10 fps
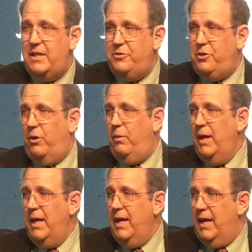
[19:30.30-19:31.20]
And so,
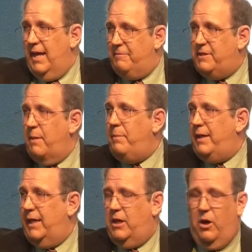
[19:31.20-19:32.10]
if
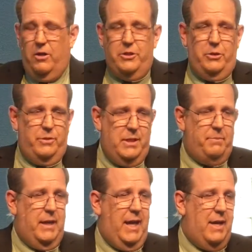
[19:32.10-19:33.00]
somebody called you
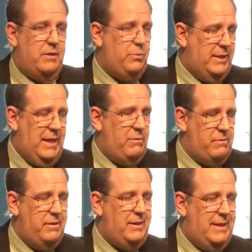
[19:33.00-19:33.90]
something else, what they
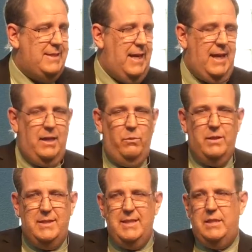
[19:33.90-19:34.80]
were really saying
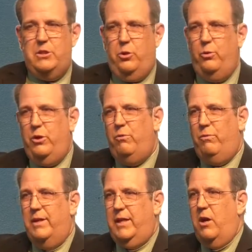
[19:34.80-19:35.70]
was, This is who you
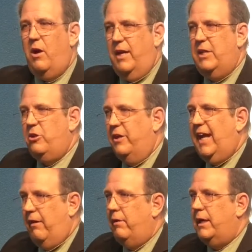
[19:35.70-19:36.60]
really are in your
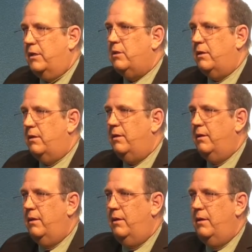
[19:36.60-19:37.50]
character.
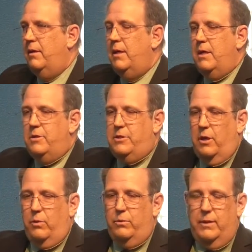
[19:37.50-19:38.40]

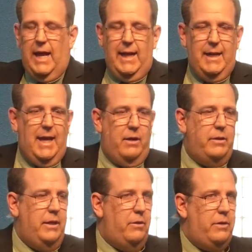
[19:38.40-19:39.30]
So, like
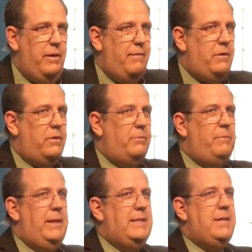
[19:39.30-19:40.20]
now, you know, you ever
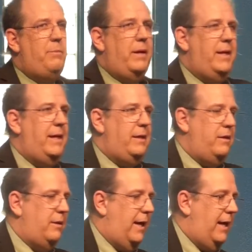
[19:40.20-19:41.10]
meet somebody and
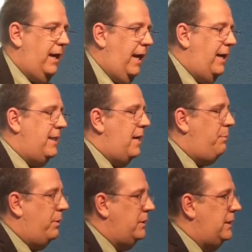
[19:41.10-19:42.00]
you're like, hey,
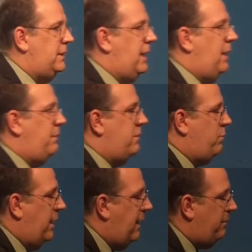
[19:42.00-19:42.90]
that person's name
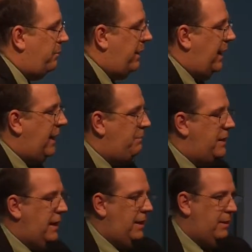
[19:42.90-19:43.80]
is whatever, but I keep
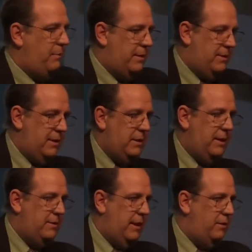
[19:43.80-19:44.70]
thinking them as this
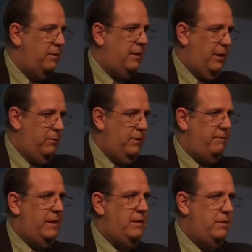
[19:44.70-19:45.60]
because they look like one
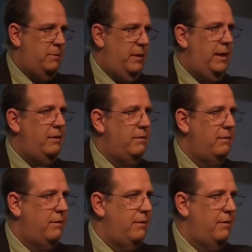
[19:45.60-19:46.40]
of these to me?